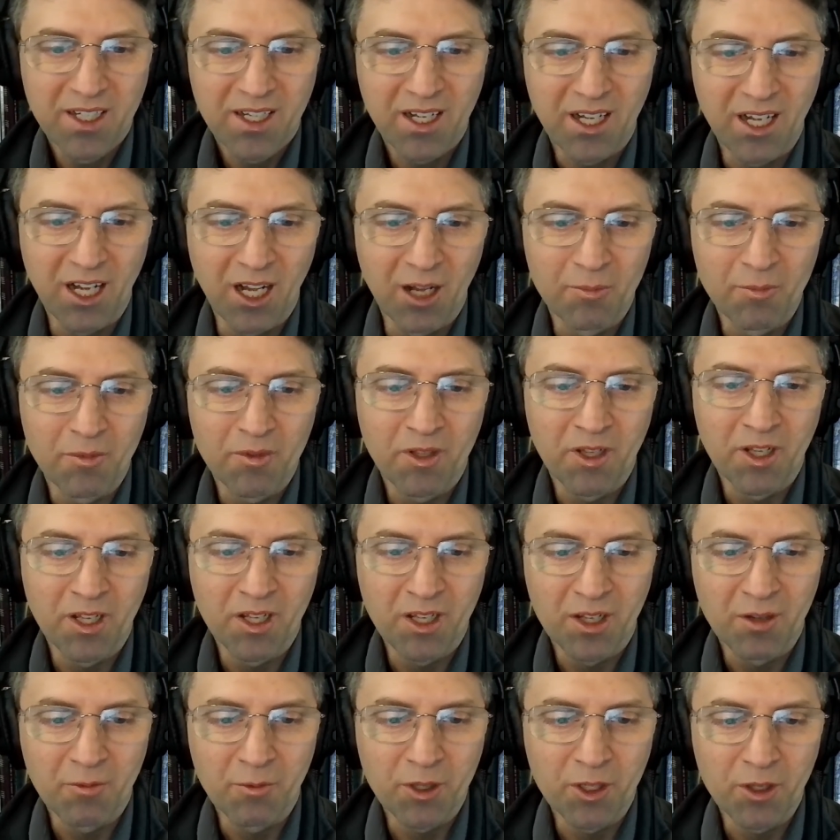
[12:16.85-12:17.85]

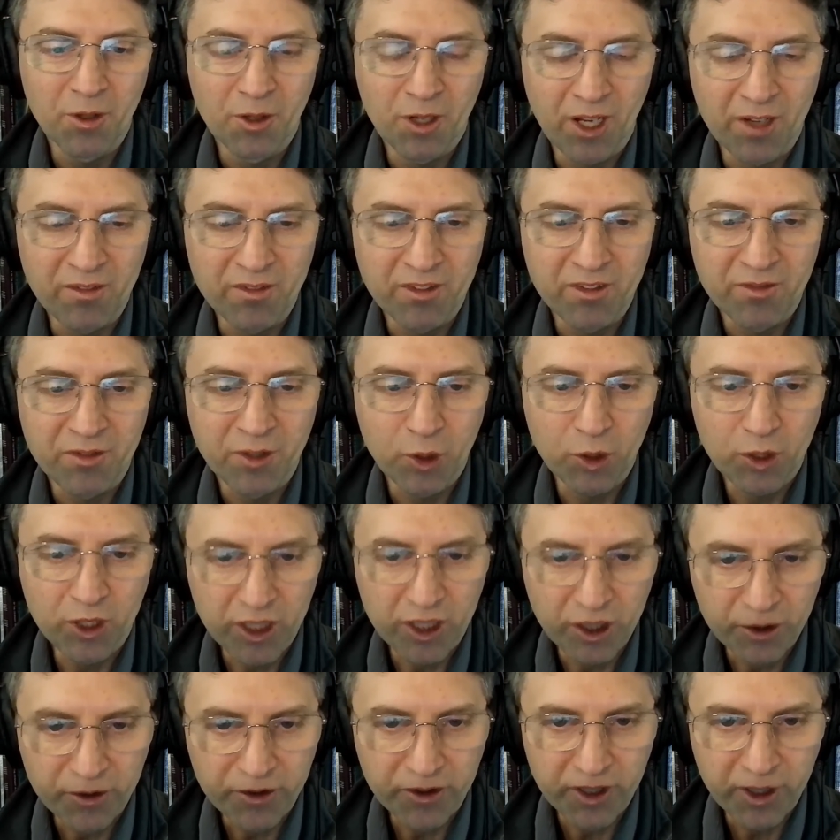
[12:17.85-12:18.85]
We don't have to feel
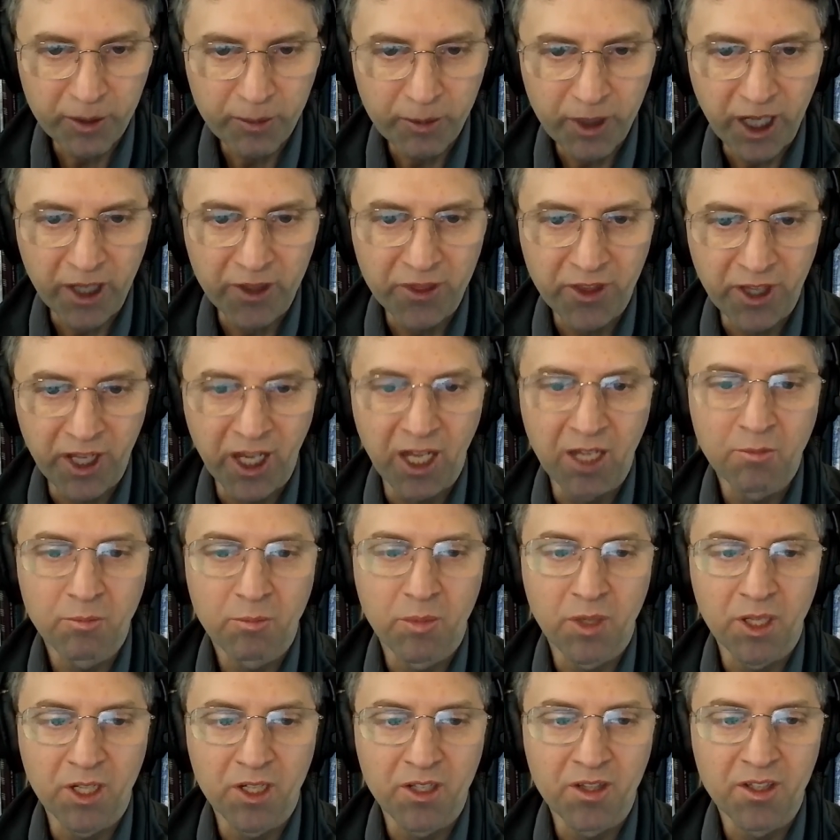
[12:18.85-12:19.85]
guilty about that,
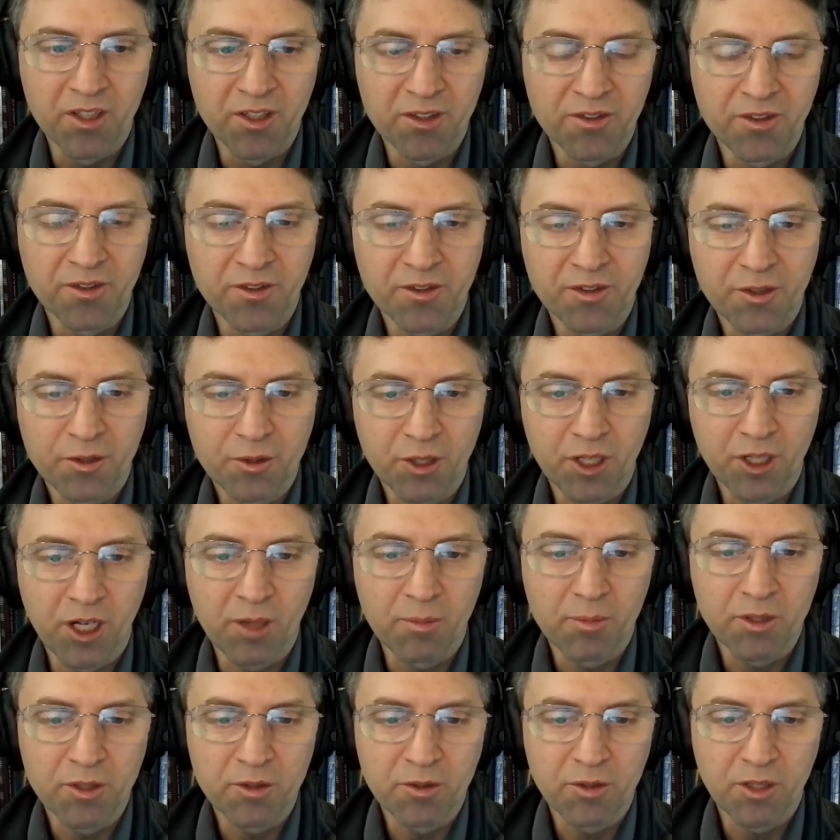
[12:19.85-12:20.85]
but this is a good
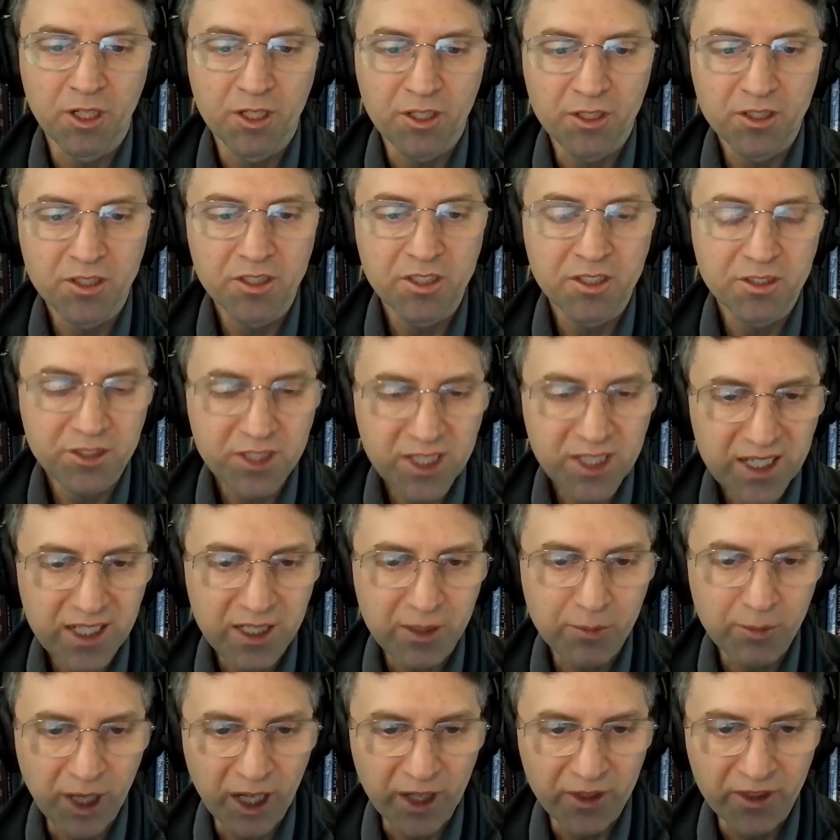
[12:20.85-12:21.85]
opportunity to just
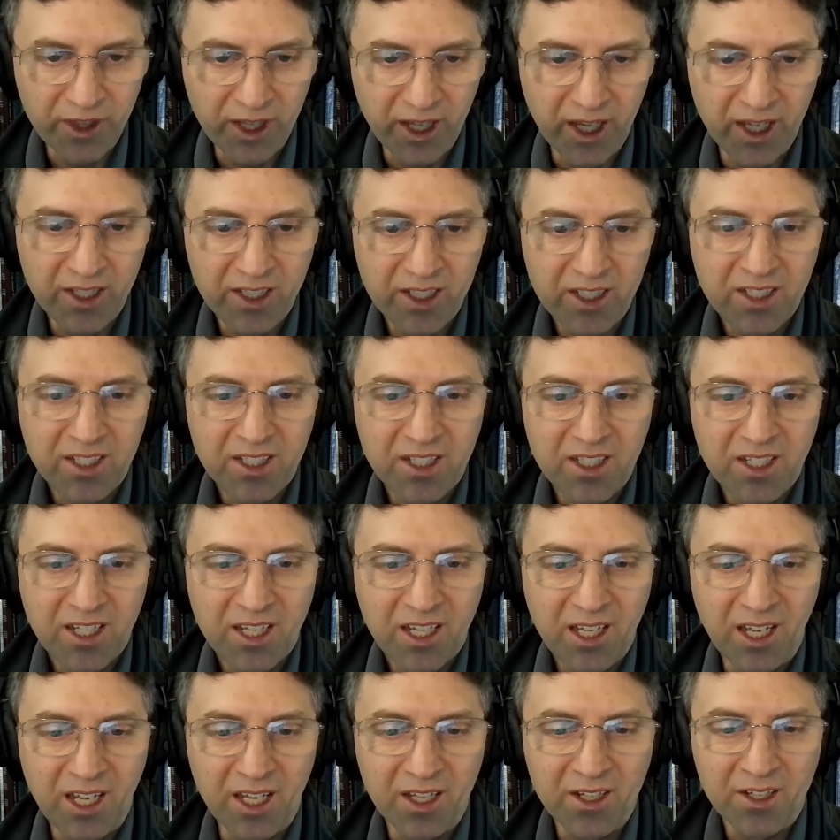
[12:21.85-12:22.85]
think about that
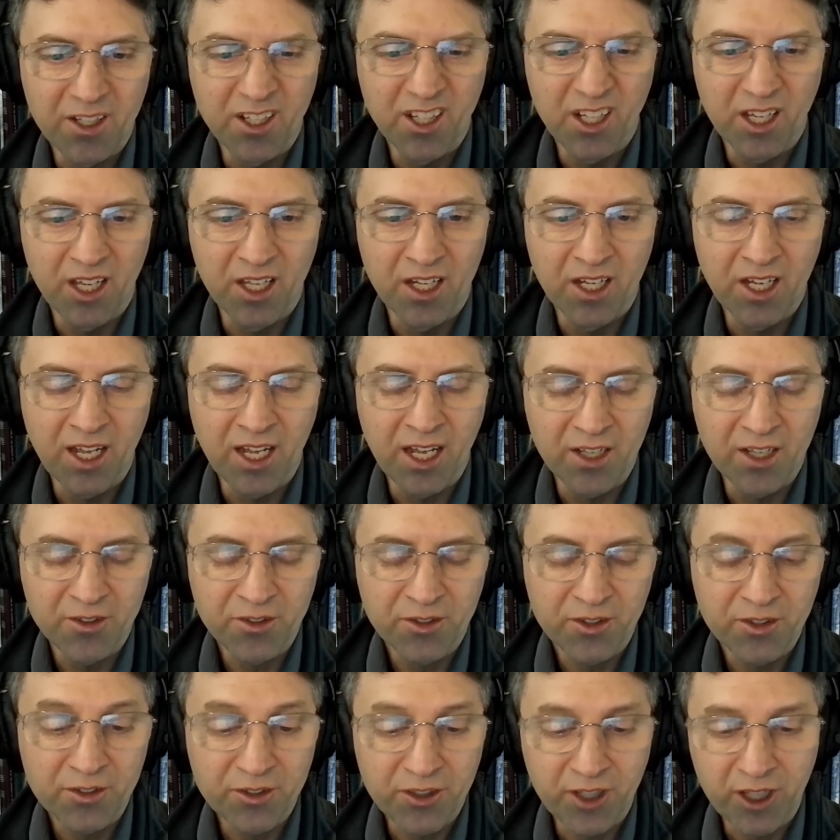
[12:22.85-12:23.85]
and
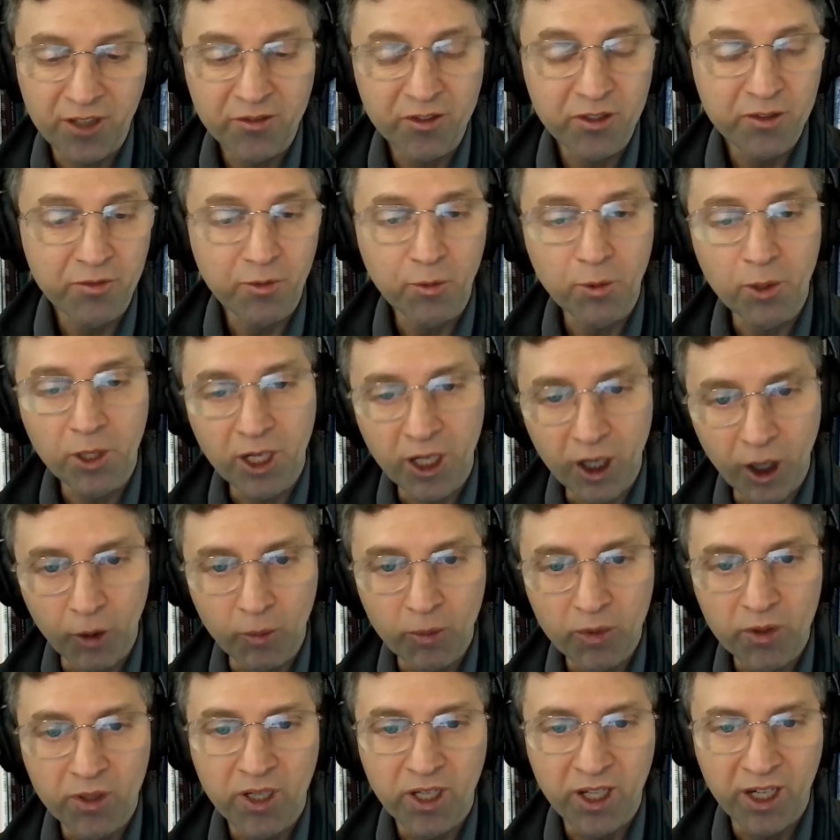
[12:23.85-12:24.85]
ask the Savior for
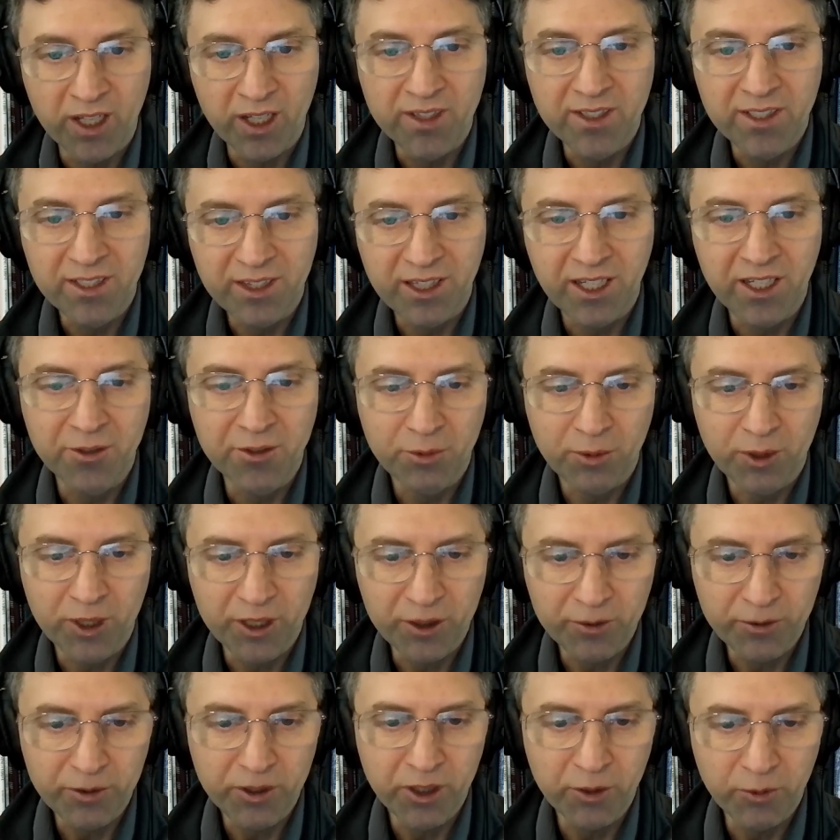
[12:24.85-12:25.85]
help. And I think that's what
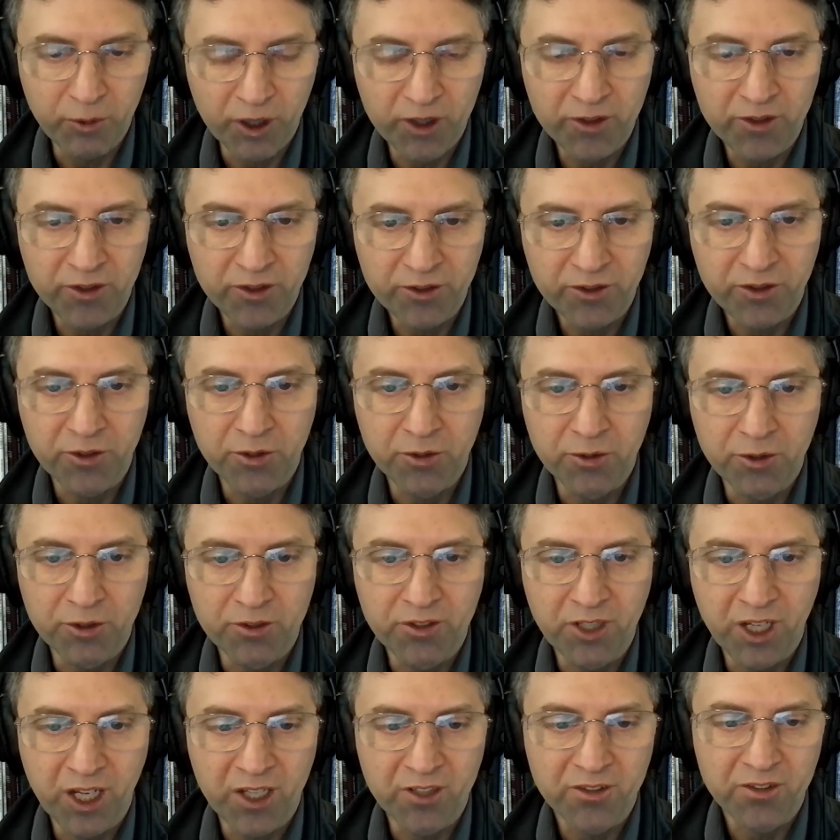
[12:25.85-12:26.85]
he really wants us to do,
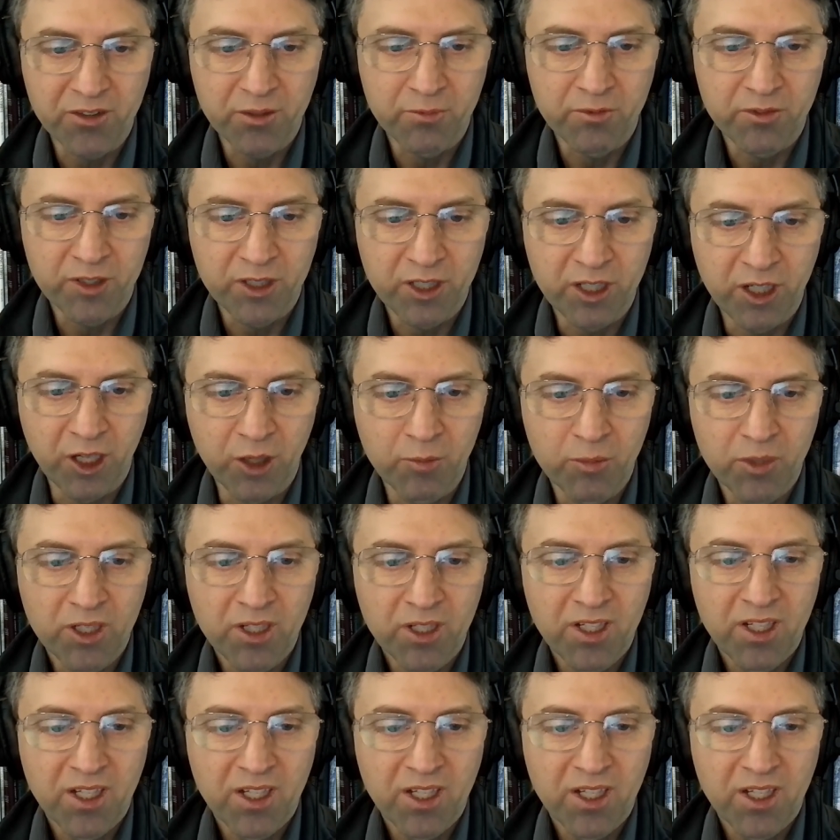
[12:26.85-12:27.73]
is to ask him for help.